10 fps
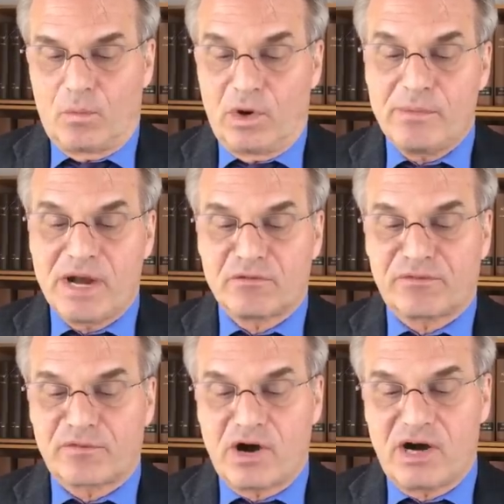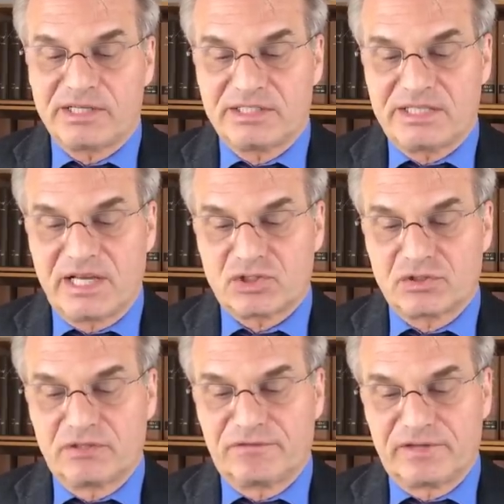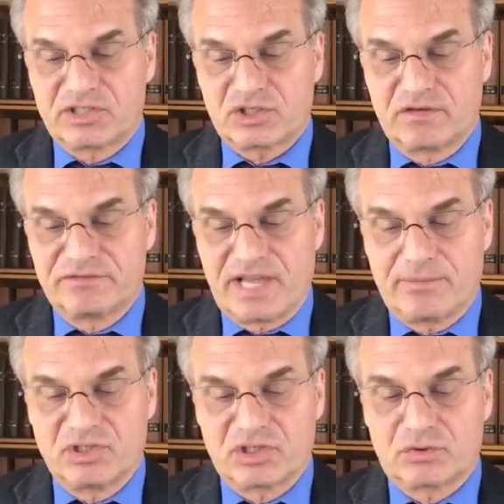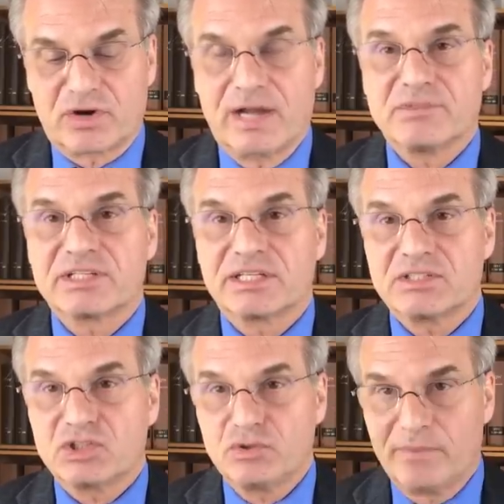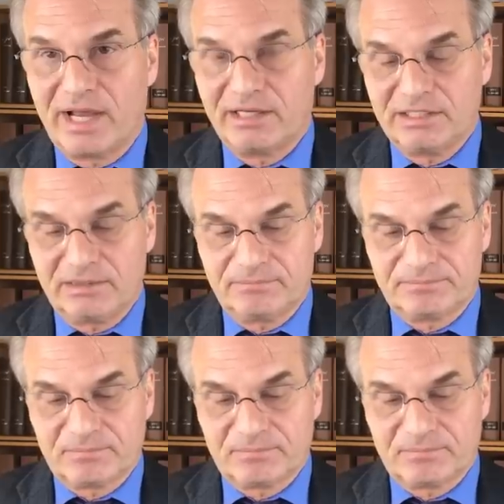What about fraud, intentional infliction of damage, and crimes against humanity?